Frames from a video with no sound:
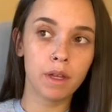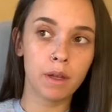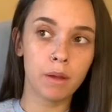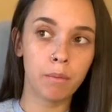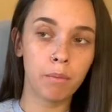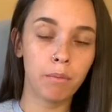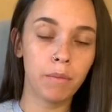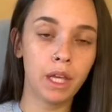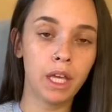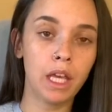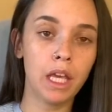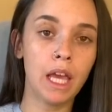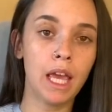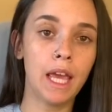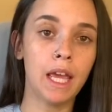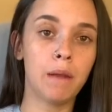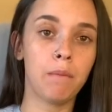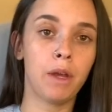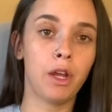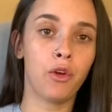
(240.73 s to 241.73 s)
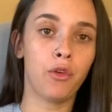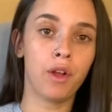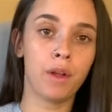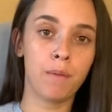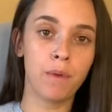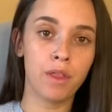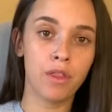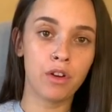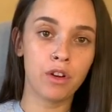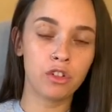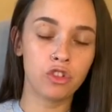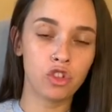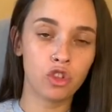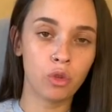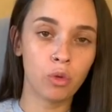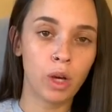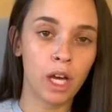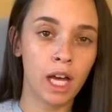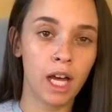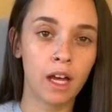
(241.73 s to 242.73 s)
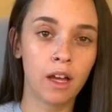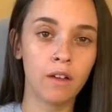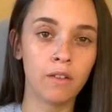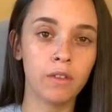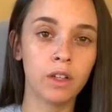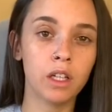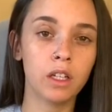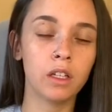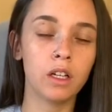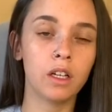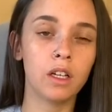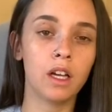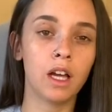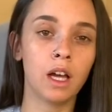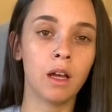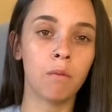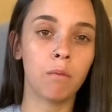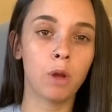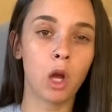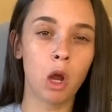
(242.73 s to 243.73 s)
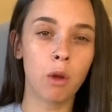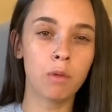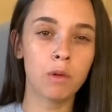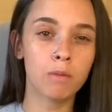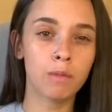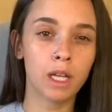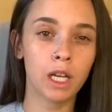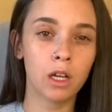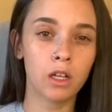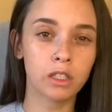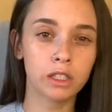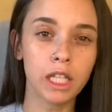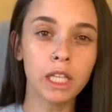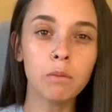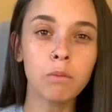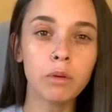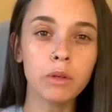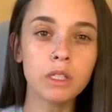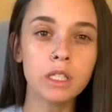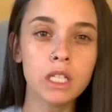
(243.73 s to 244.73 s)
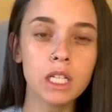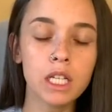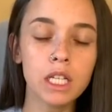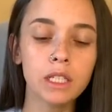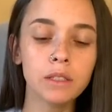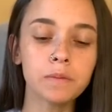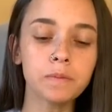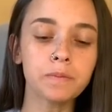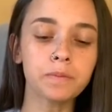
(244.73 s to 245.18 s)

me, and my grandmother to have carbon monoxide poisoning.